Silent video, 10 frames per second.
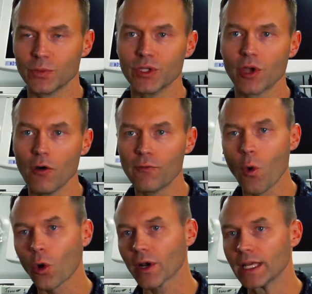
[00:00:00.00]
When you go
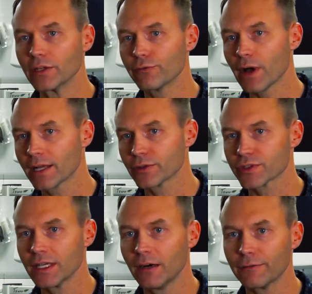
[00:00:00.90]
forward and you find
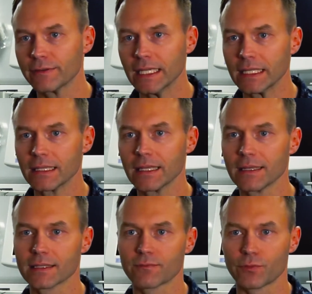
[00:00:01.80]
yourself in
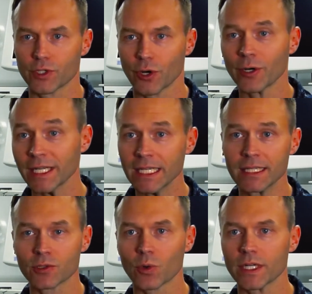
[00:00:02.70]
this fraternity,
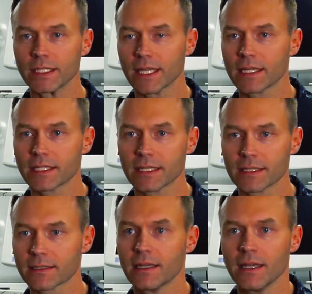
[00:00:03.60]
this organization,
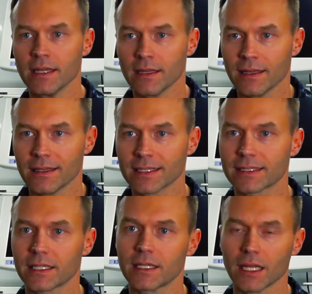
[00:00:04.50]
this
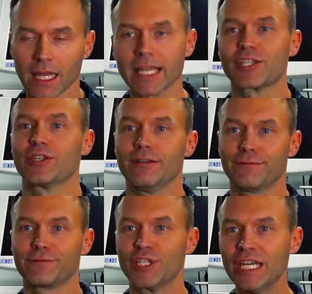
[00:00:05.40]
collection
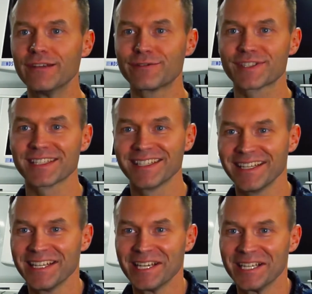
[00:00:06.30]
of chiefs,
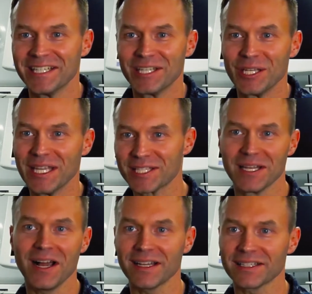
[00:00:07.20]
it's
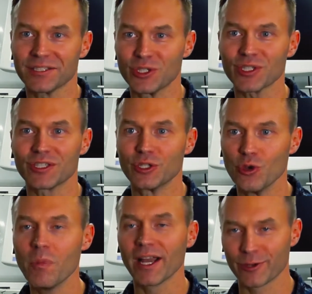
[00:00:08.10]
not just
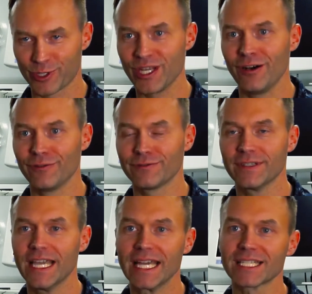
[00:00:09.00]
you by yourself.
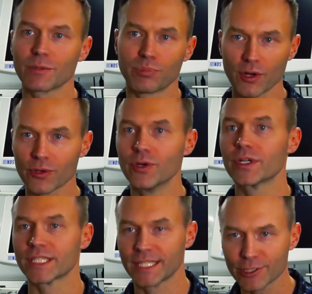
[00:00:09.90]
And it's a
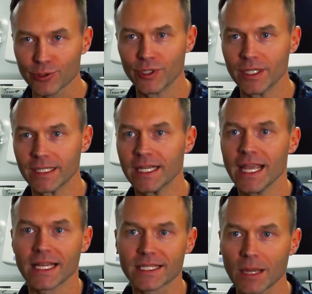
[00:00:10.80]
brotherhood, a sisterhood.
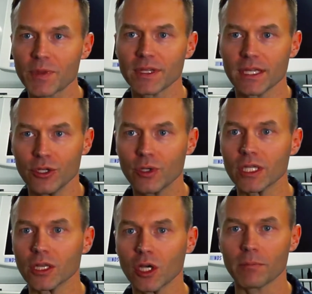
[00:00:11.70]
It's something that you
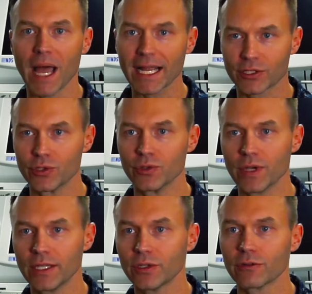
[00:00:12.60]
can look back to
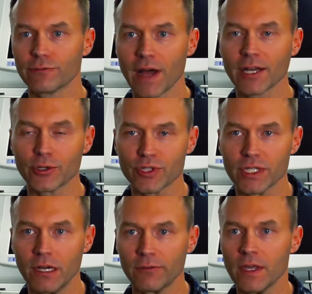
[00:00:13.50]
and you can find
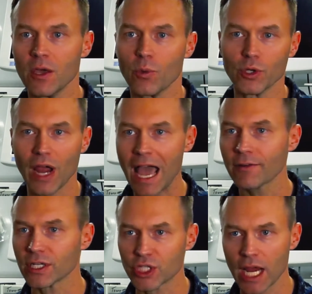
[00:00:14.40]
yourself when you're
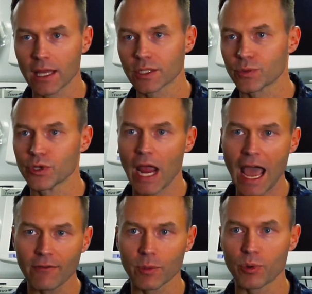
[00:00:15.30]
having a challenge, when you're
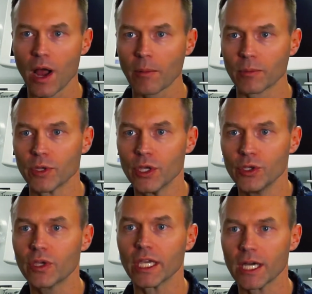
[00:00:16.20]
having a problem,
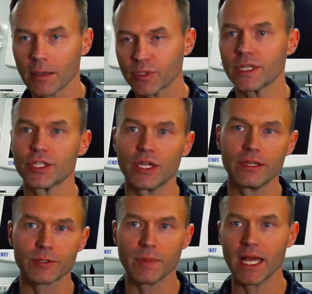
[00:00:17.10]
you can come to the
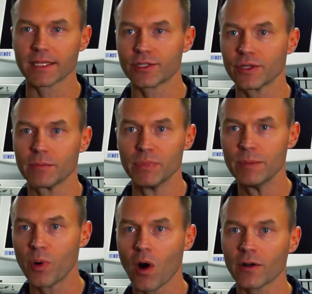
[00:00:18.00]
Chief's Mess, you can be
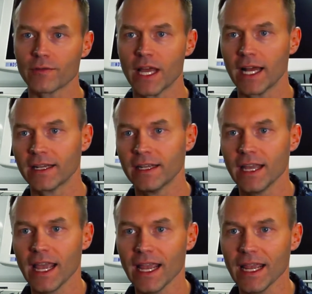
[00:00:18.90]
part of that,
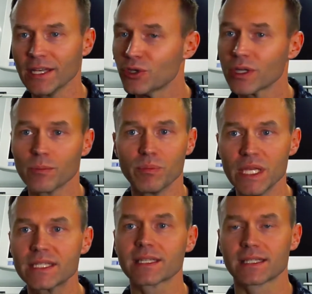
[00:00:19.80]
and you can
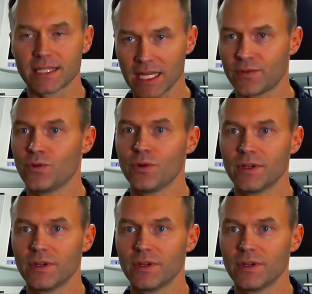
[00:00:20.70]
be successful.